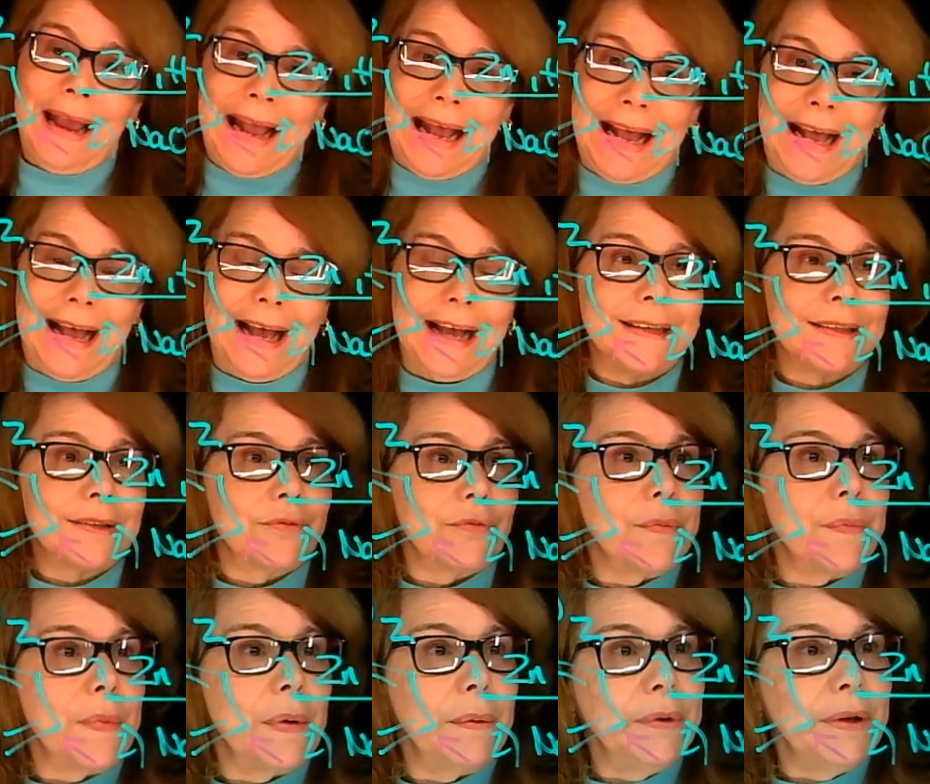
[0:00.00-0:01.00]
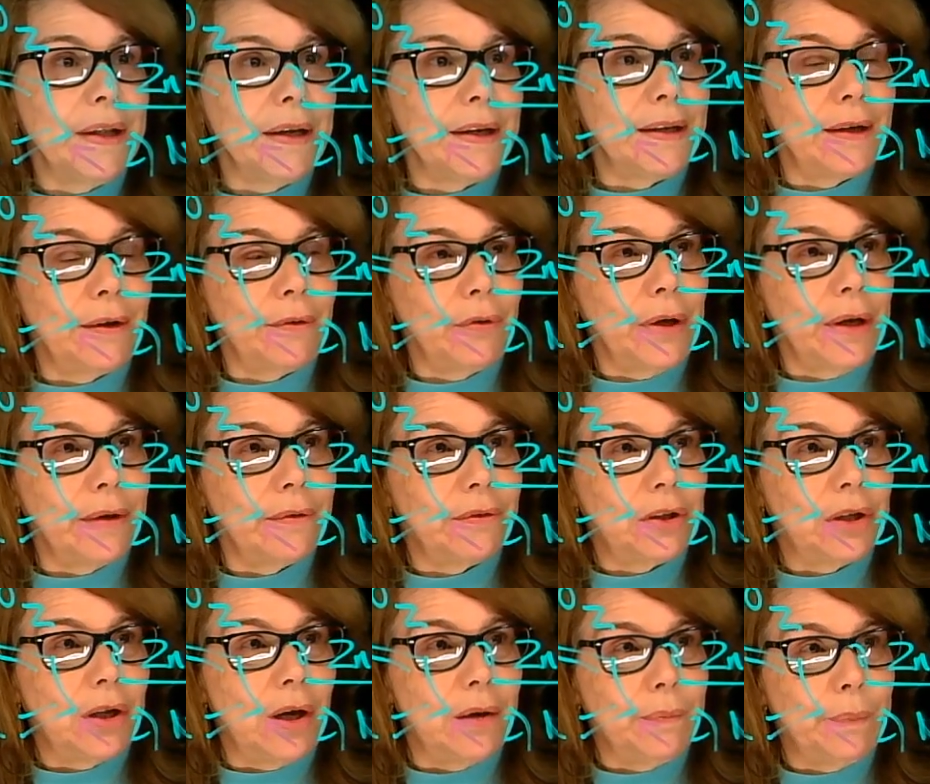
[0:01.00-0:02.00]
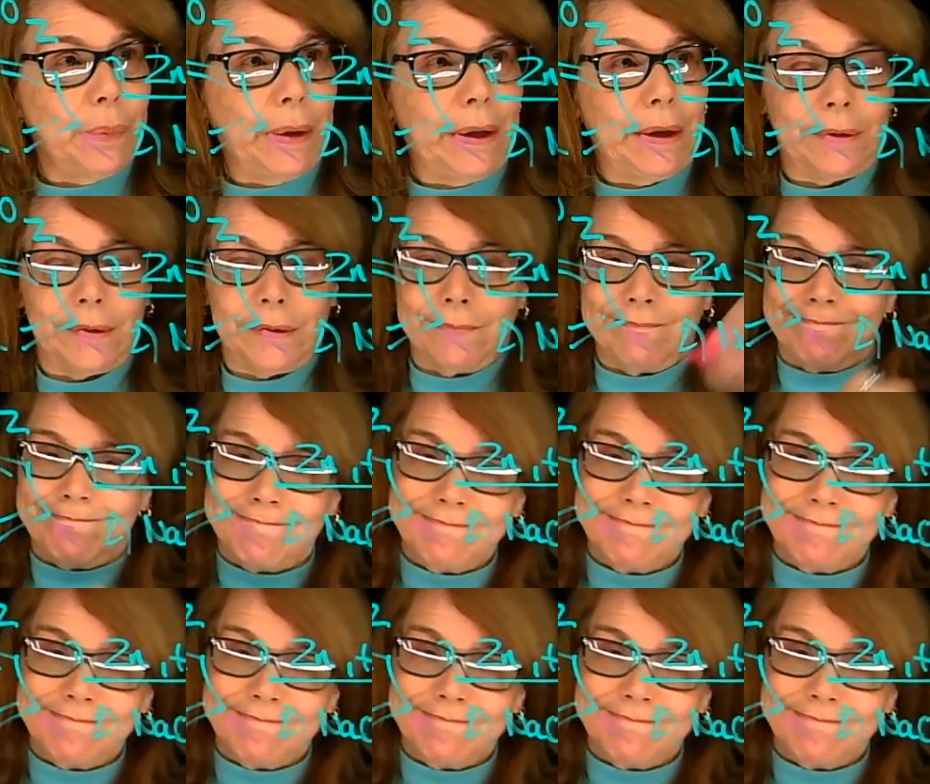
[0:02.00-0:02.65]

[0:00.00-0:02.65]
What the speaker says: as remember that here we have a lone pair.